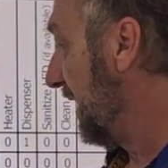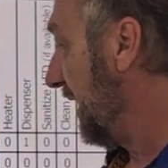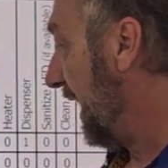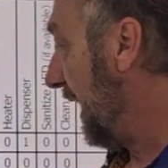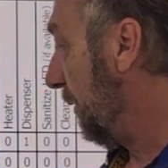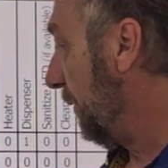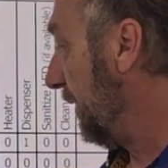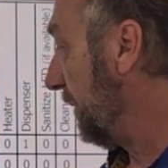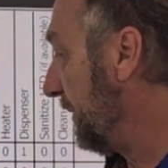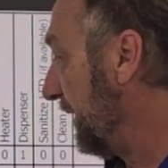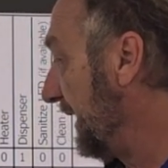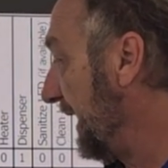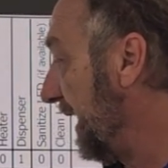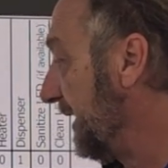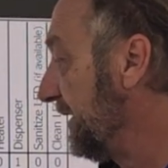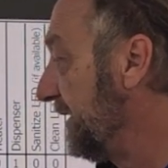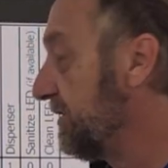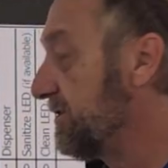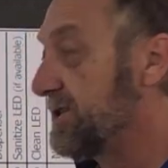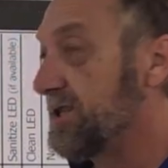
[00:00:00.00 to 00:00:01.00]
I want to be
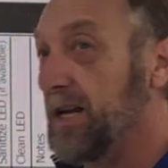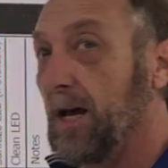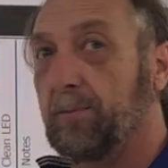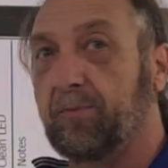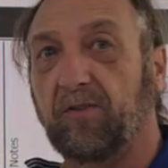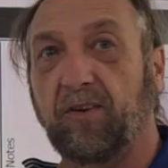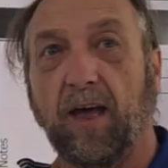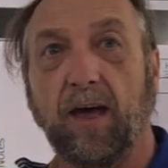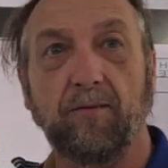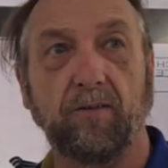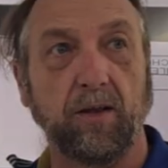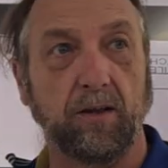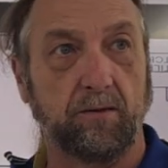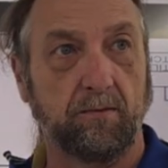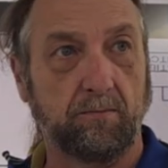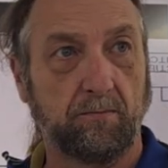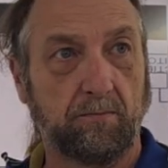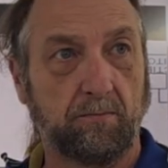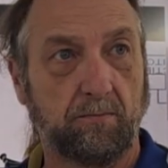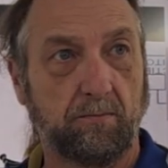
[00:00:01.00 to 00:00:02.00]
down here in step seven
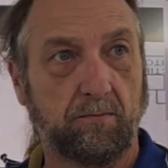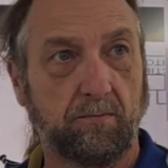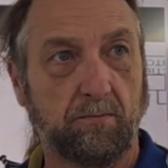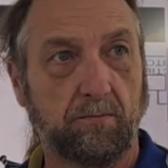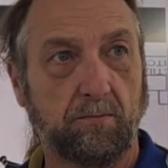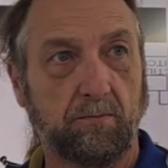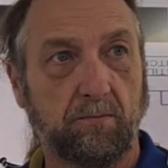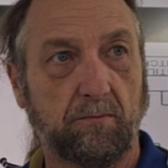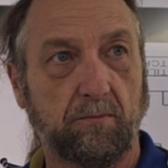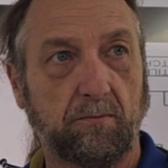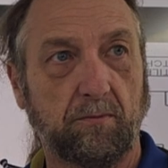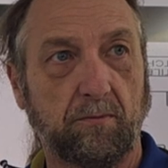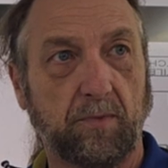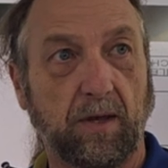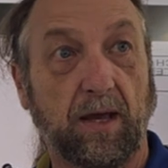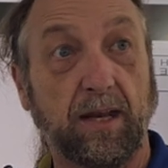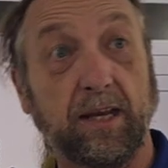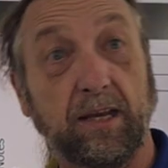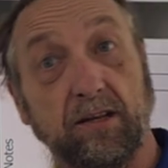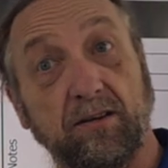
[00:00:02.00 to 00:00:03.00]

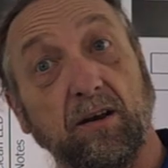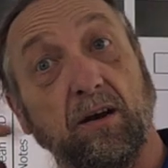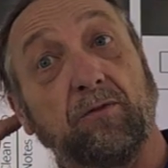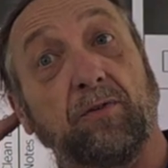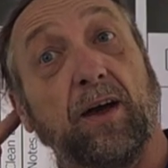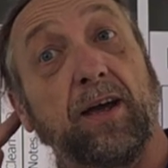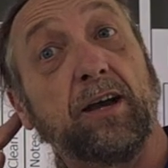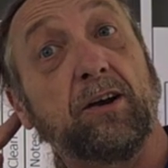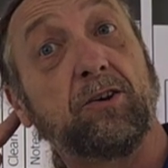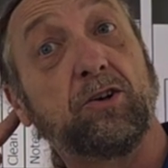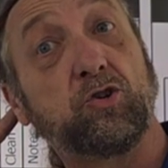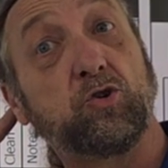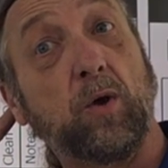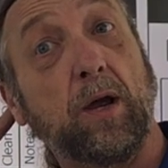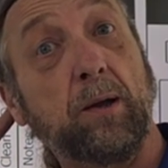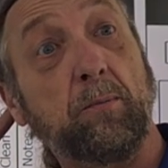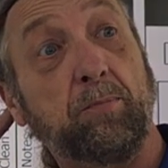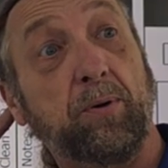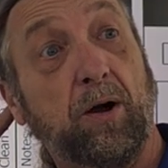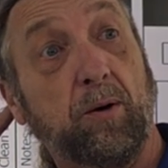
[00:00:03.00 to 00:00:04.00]
and see if I hear the
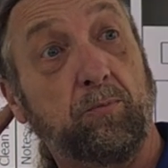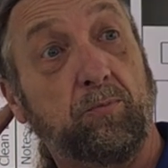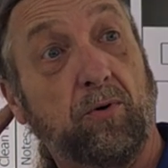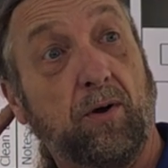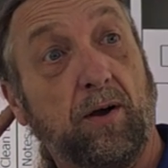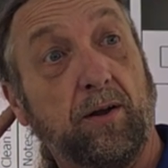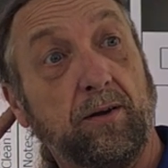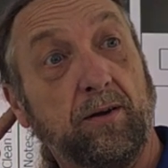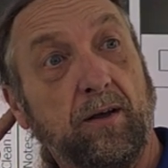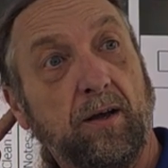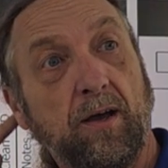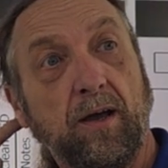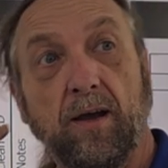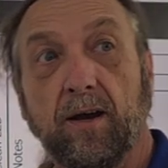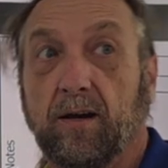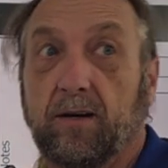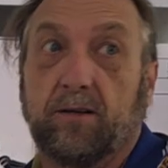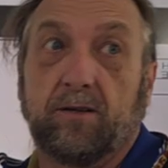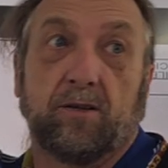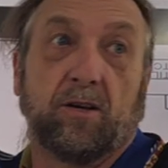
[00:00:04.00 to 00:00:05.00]
drain pump run.
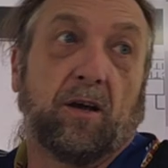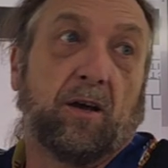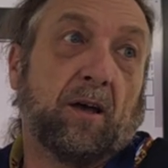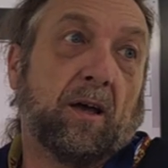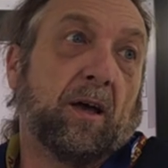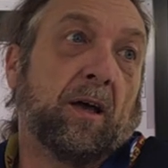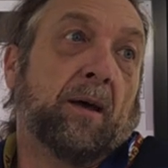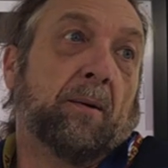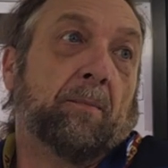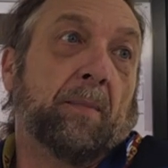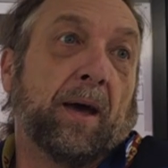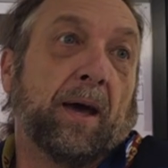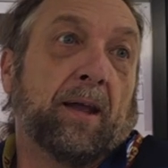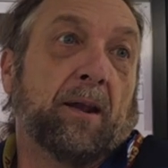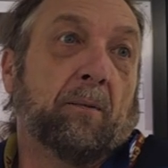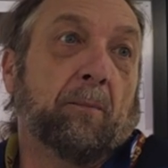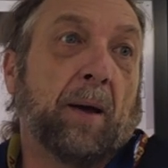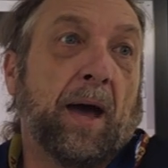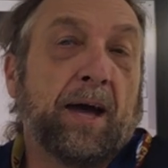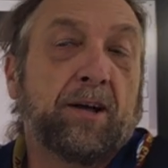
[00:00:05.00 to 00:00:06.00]
Because Man,
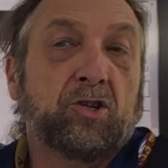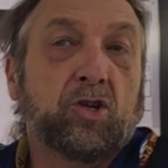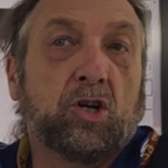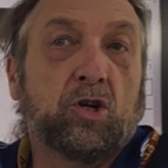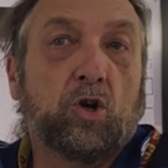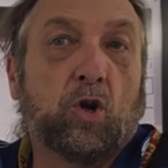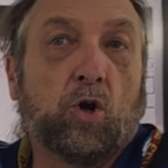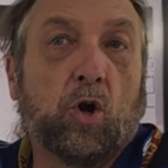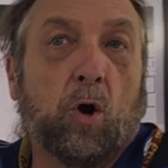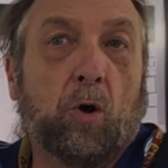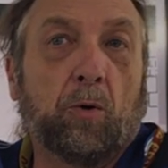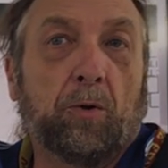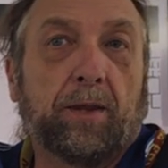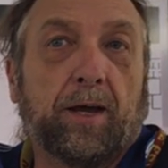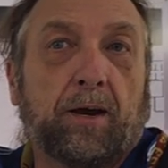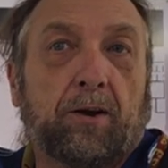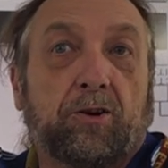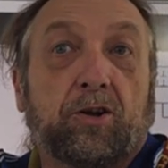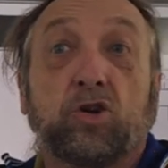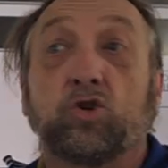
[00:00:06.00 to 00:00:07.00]
imagine you go
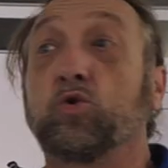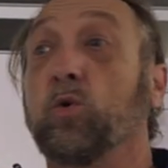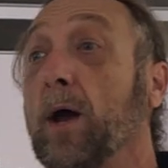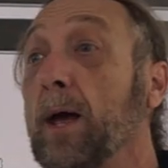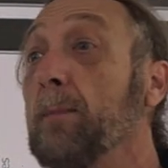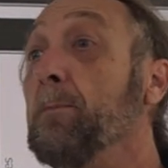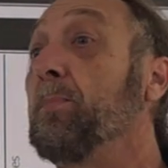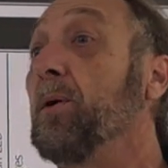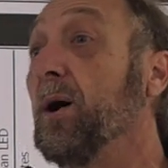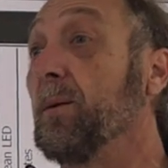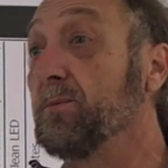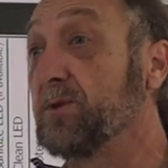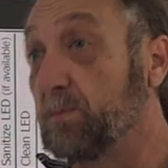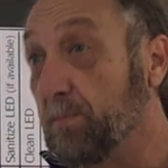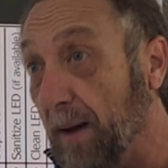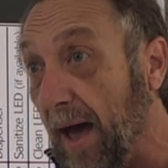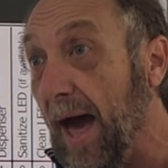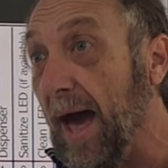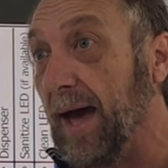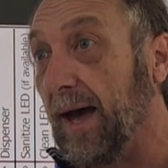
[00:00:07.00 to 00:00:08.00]
there, the drain pump's
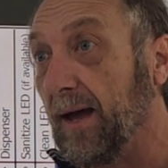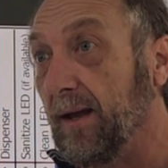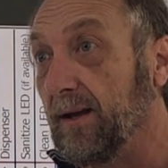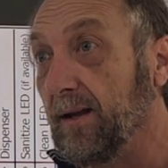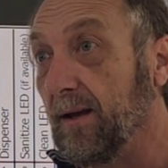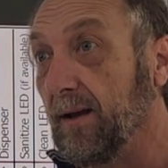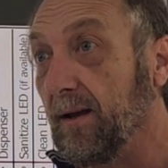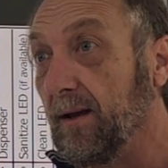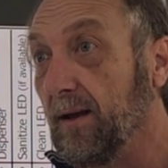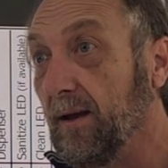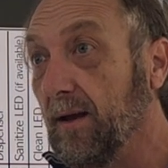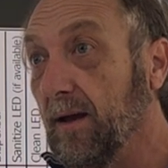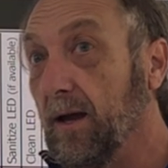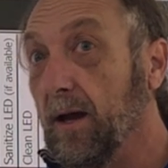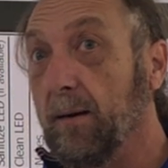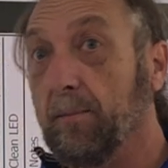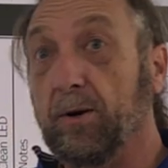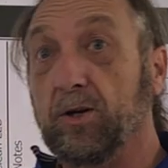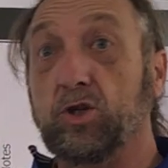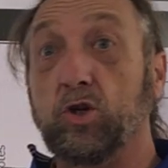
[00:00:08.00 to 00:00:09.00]
bad,
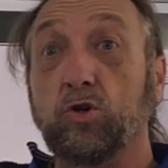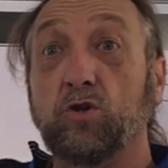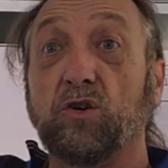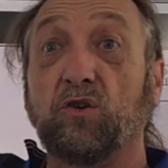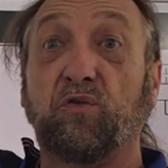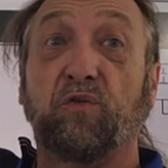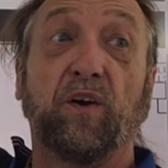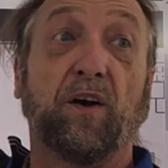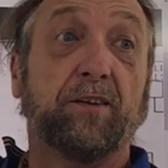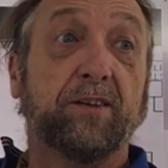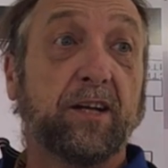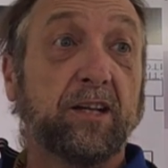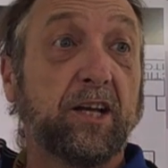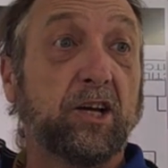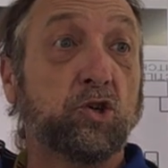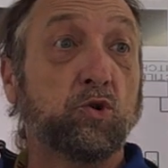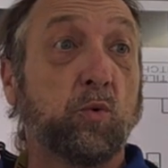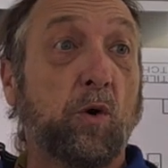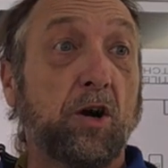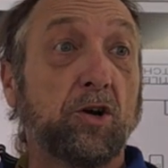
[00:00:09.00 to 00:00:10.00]
but you just filled the
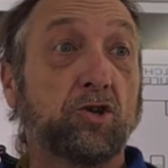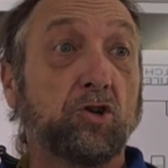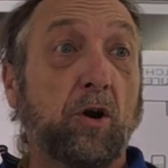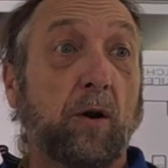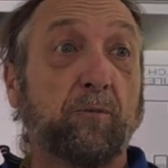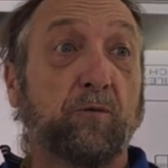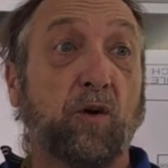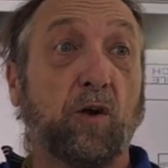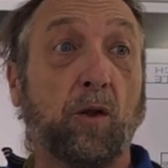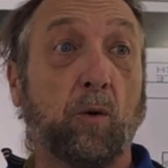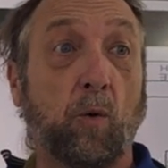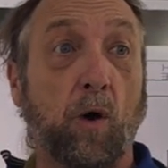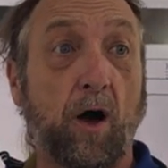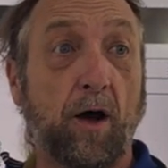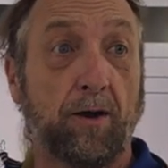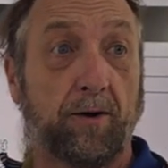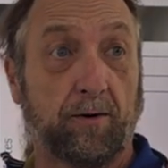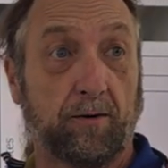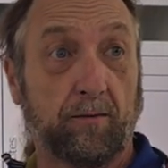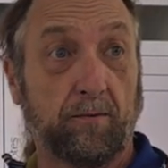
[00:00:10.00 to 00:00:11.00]
dishwasher up full of
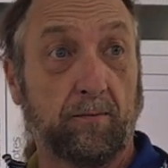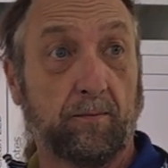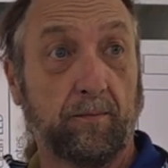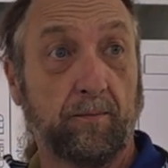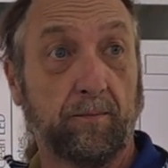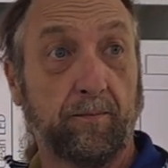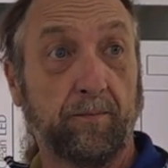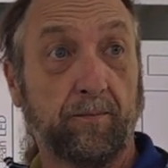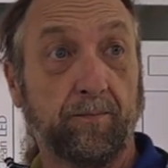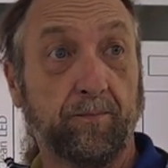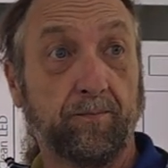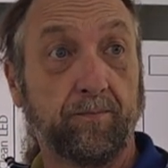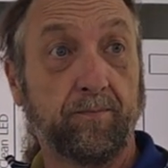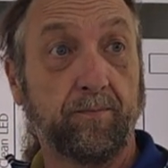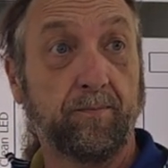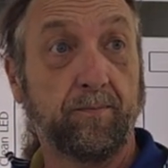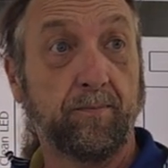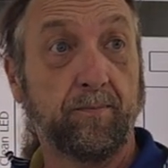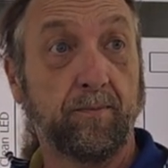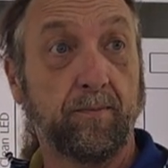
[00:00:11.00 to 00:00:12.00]
water.
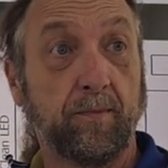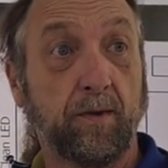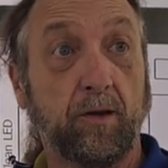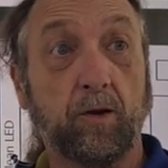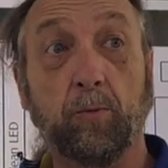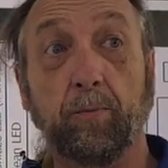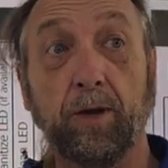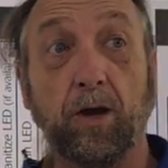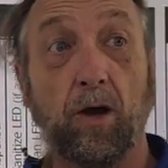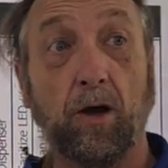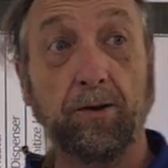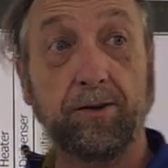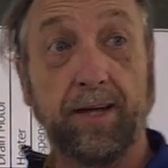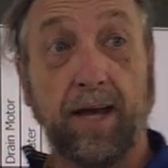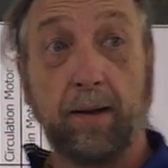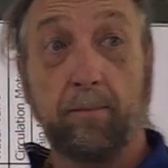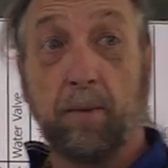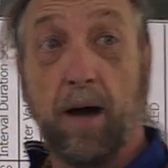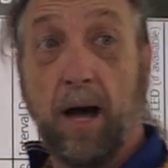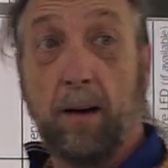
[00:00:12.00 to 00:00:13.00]
You'd be all
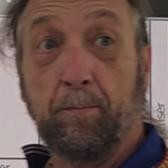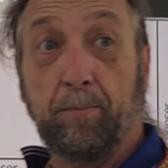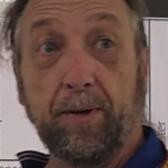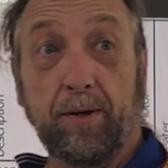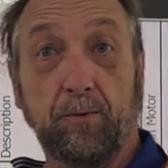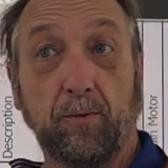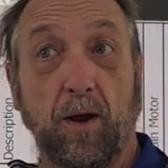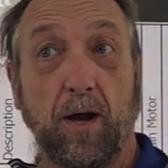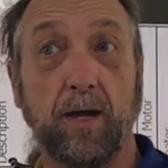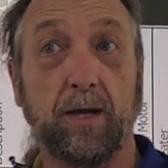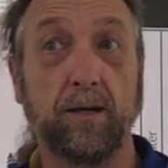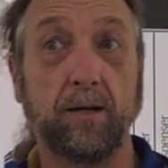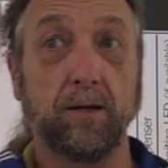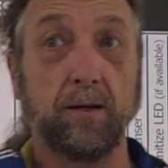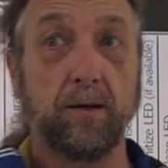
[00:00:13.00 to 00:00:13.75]
day mopping, right?